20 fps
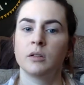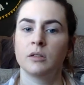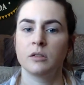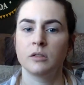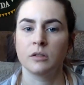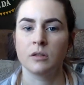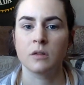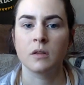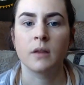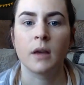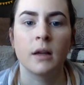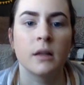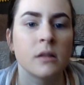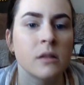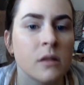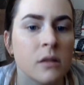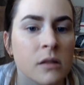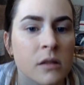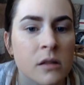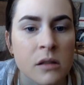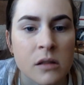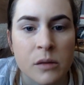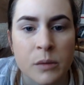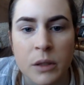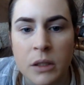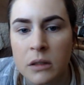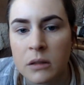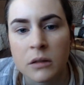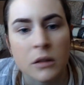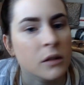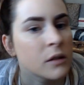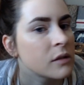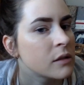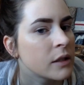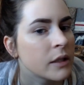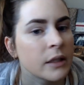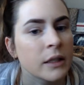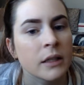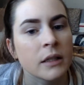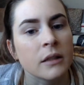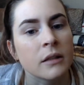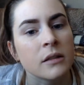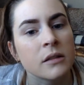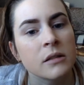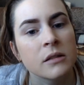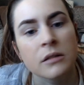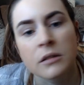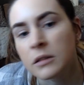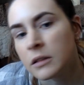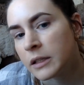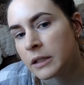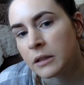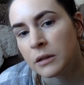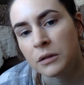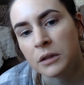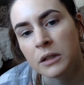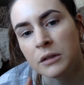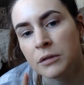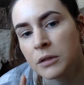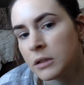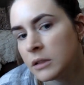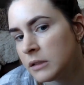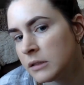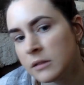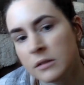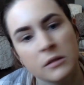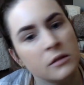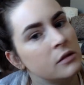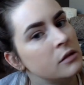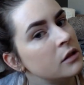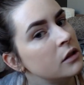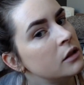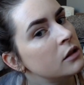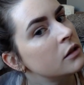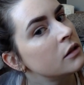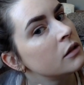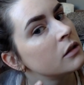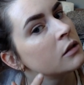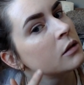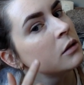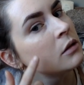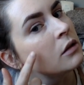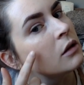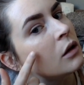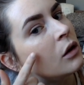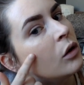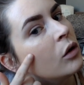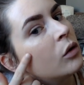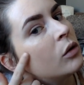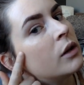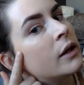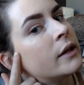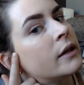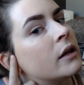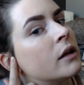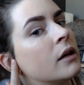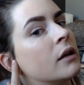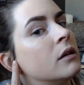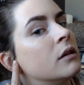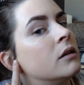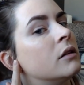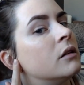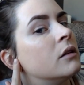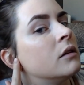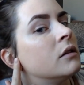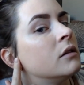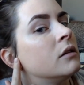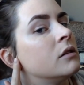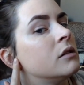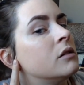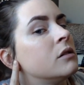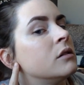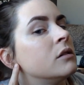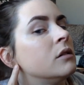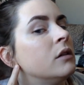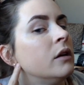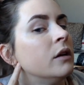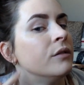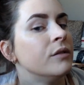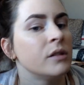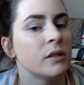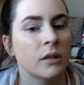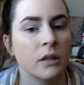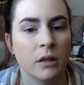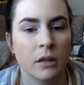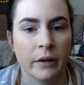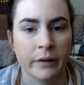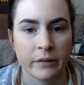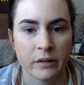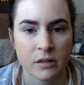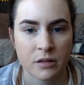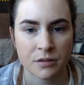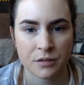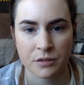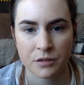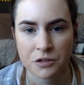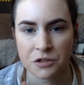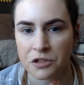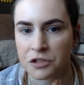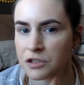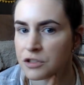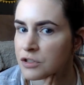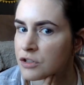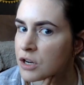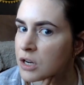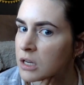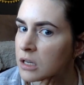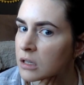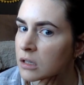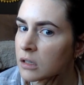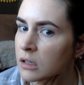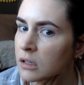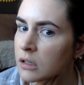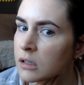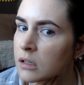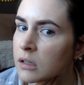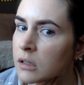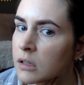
So this is what it looks like. It's like you can really see the glow, like it gives like a nice sheen.